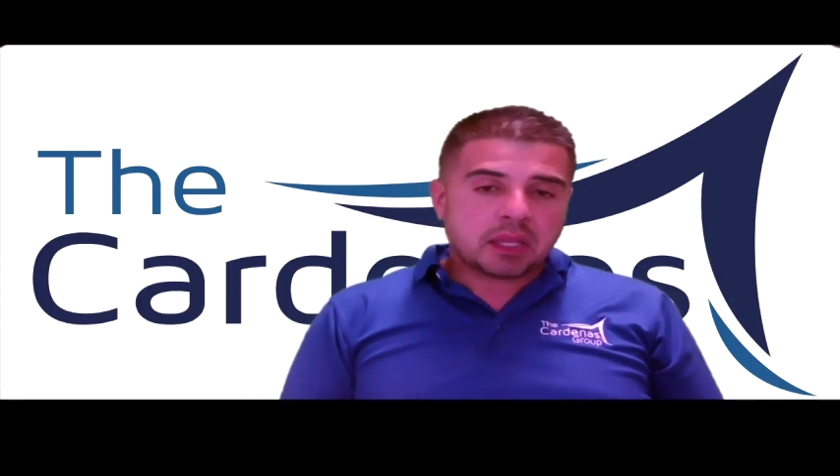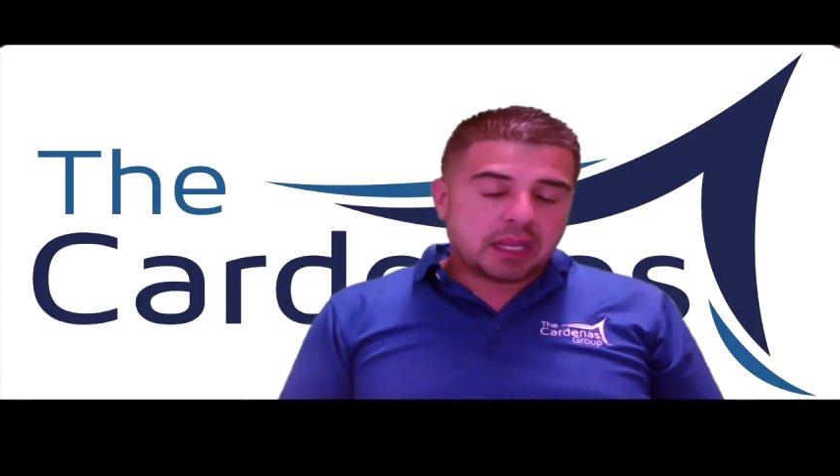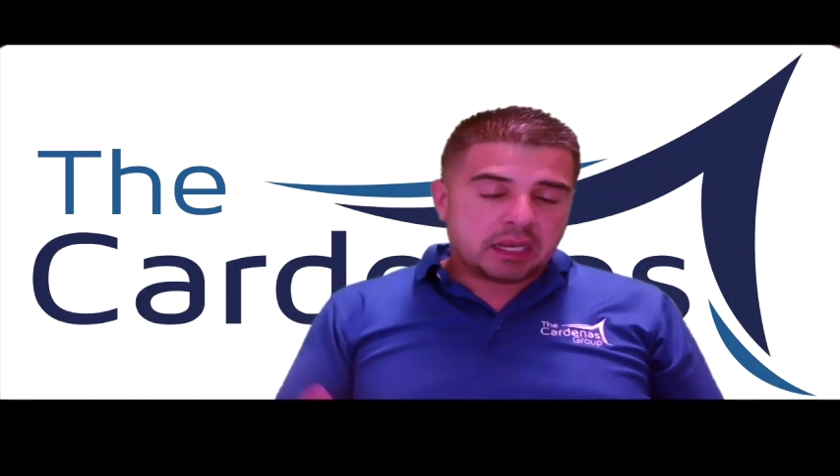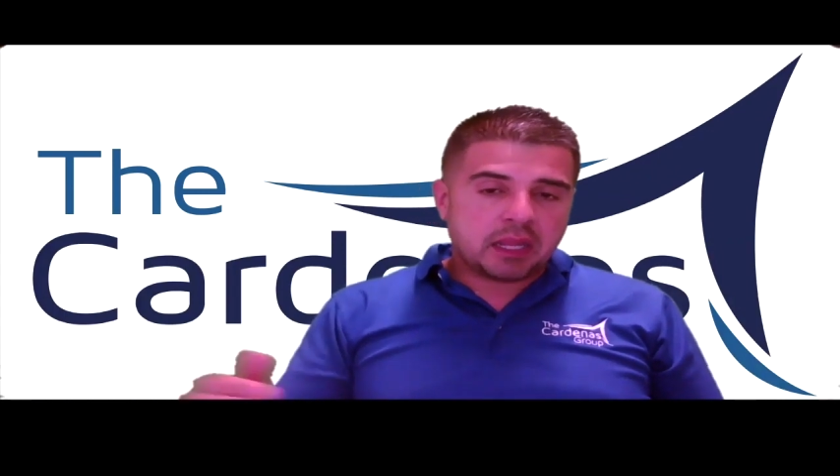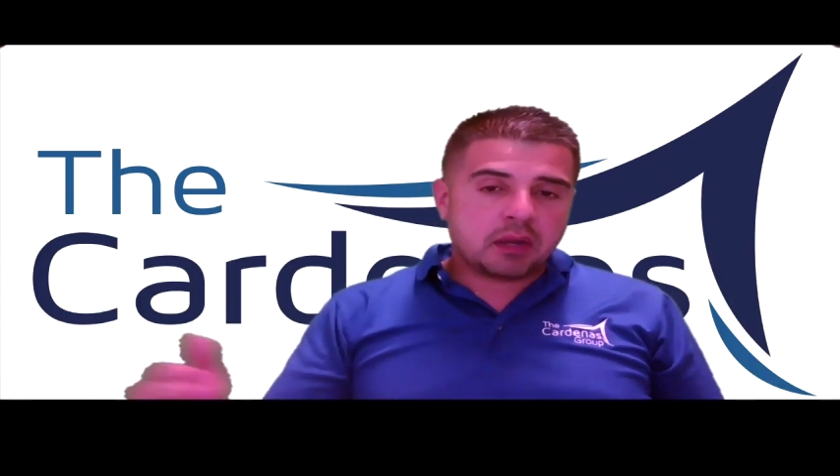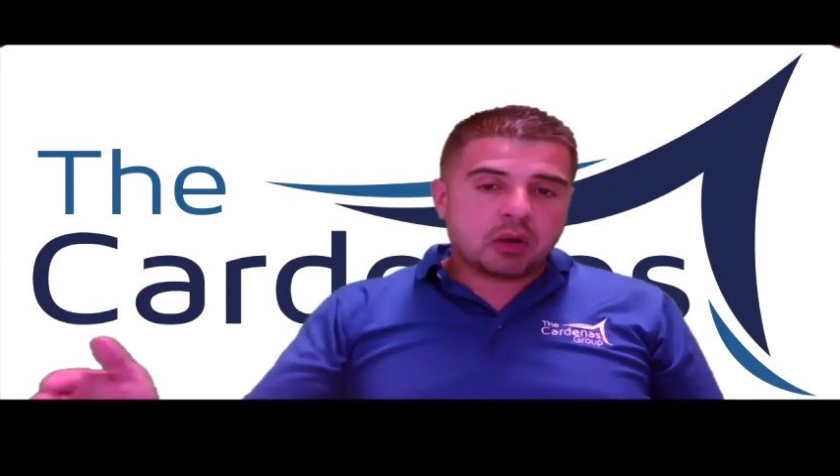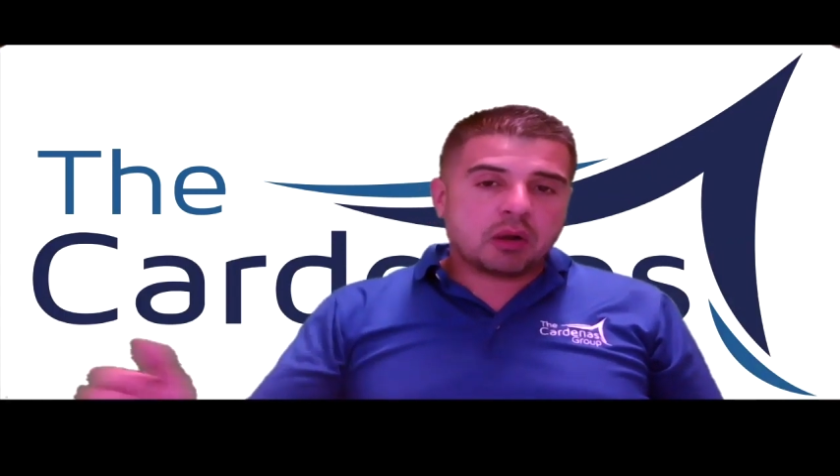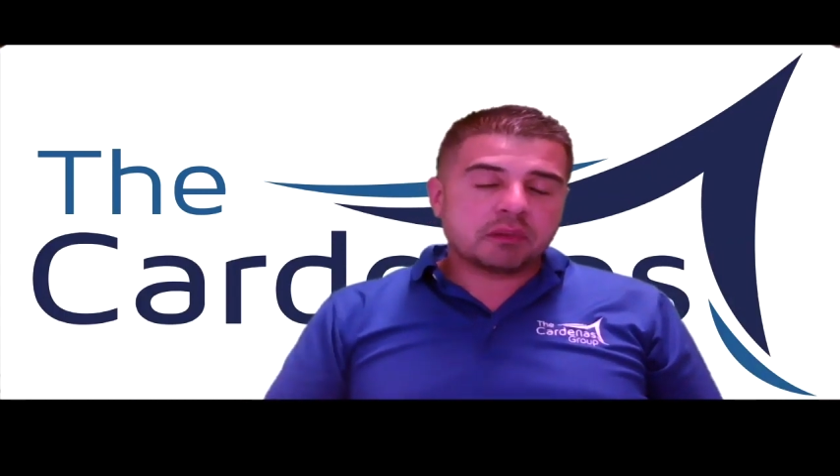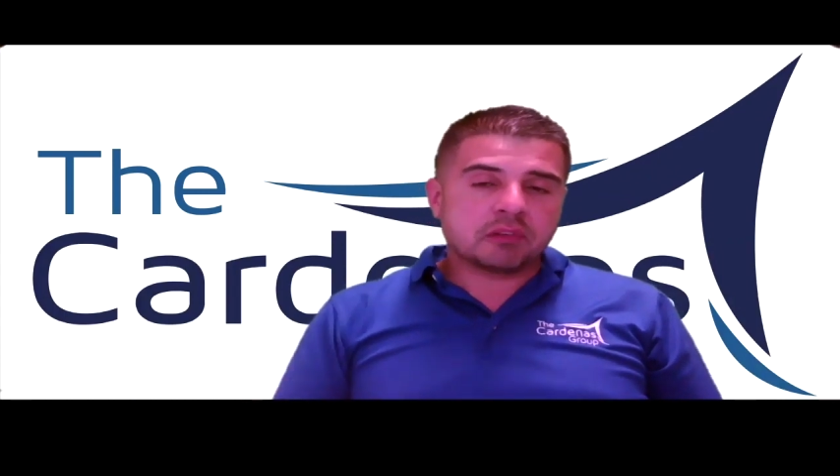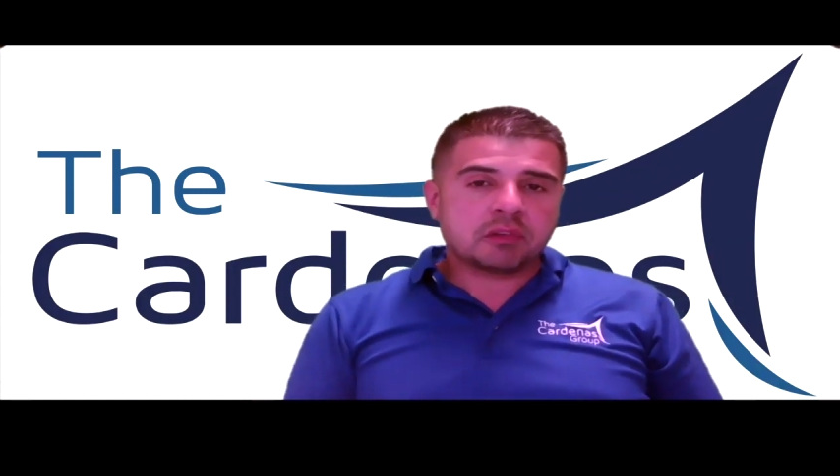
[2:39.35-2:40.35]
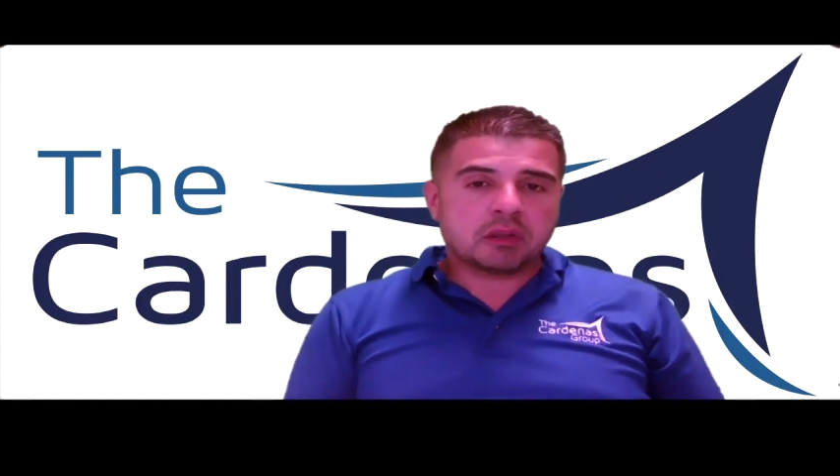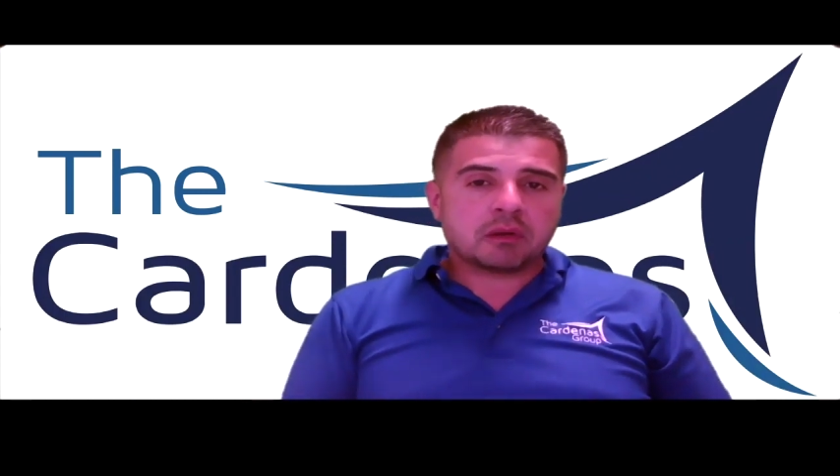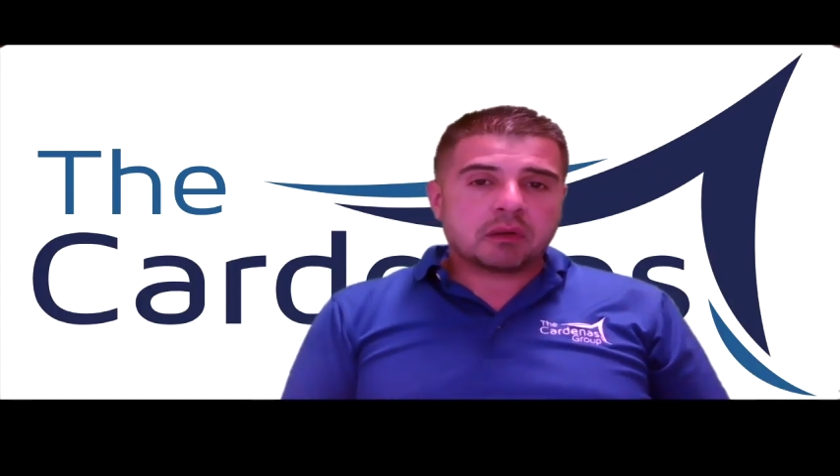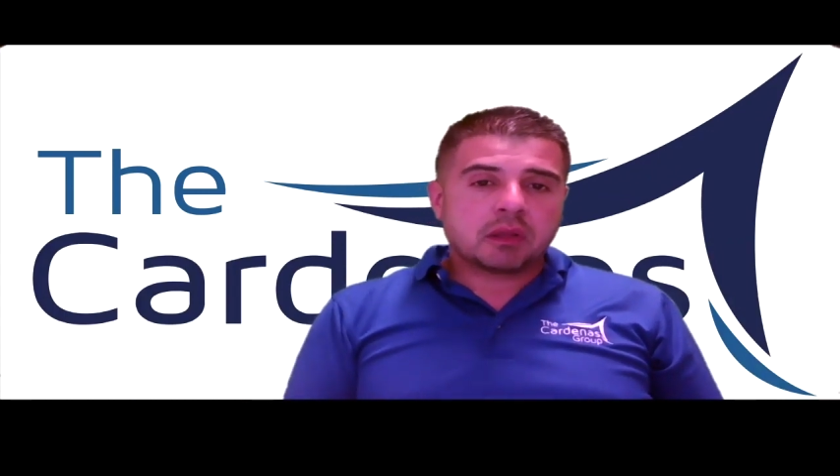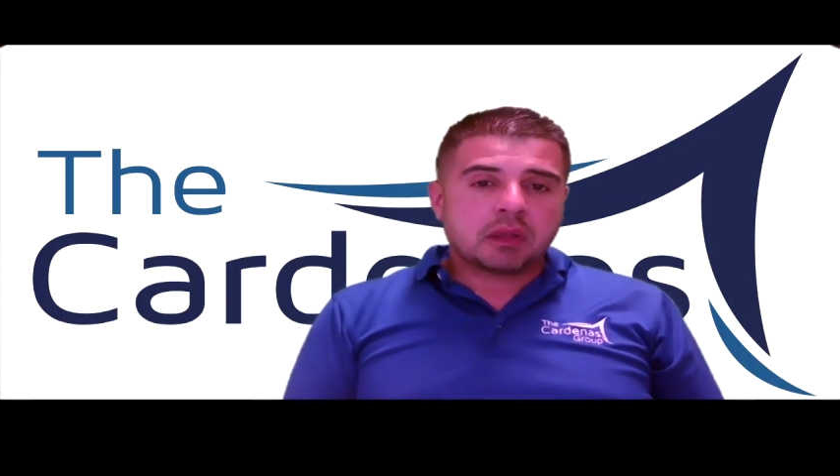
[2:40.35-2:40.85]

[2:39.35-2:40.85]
and later on this year.